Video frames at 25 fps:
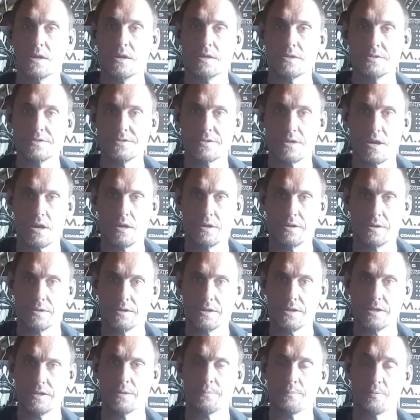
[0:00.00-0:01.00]
So
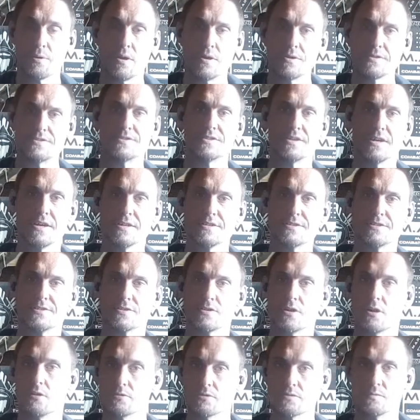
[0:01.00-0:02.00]
in the process,
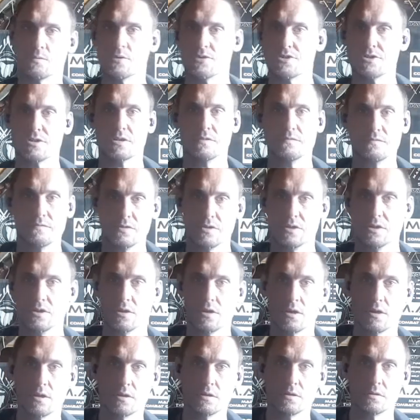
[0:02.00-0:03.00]
I was watching a
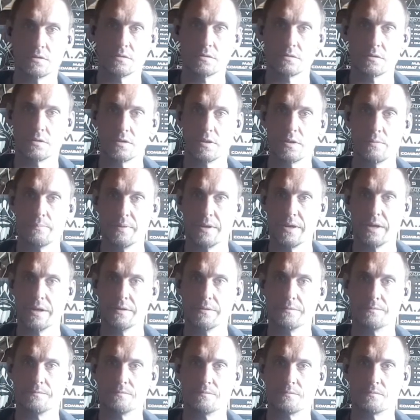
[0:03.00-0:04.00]
video on the bed
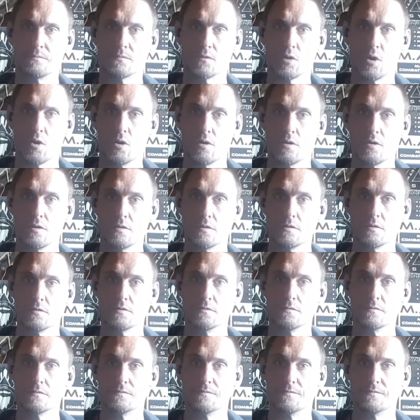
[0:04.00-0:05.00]

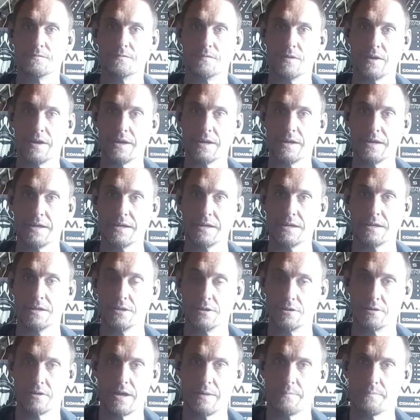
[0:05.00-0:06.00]
of a
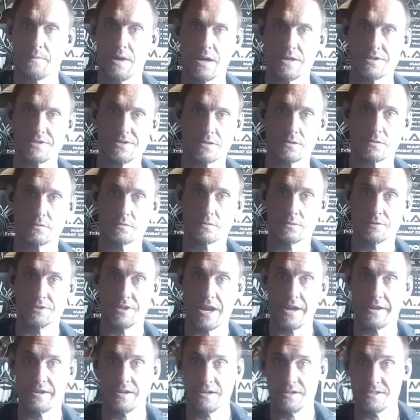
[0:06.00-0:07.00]
grandmaster called
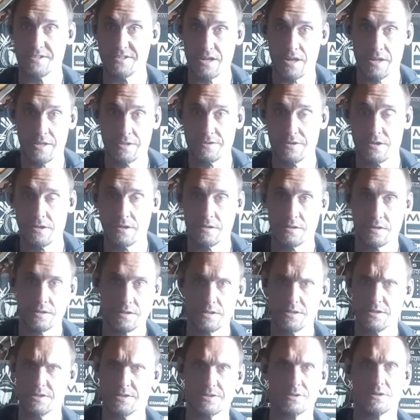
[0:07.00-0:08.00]
Danny Nasanto.
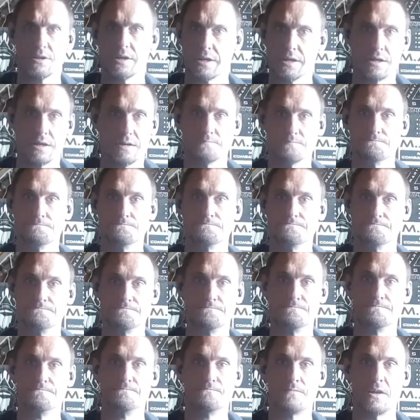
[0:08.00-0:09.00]
He's like a
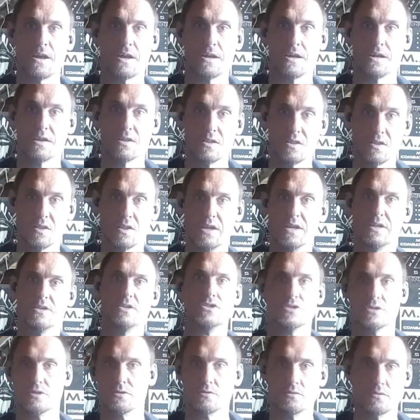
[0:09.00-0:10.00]
fucking
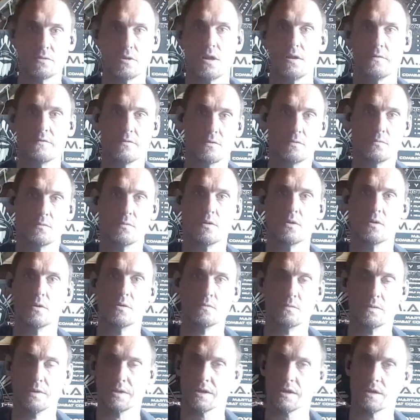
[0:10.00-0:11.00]
legend all over the
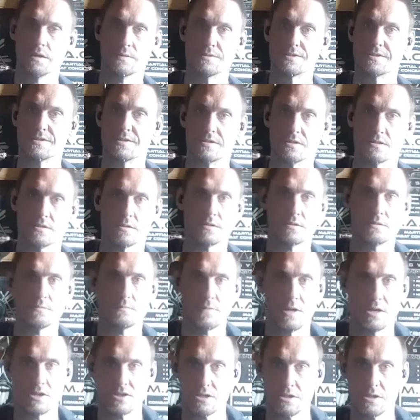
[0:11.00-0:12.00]
world when it comes to
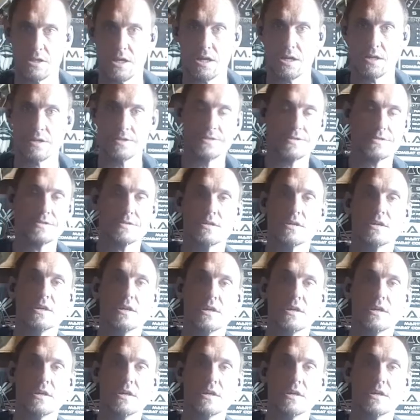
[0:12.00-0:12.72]
martial arts.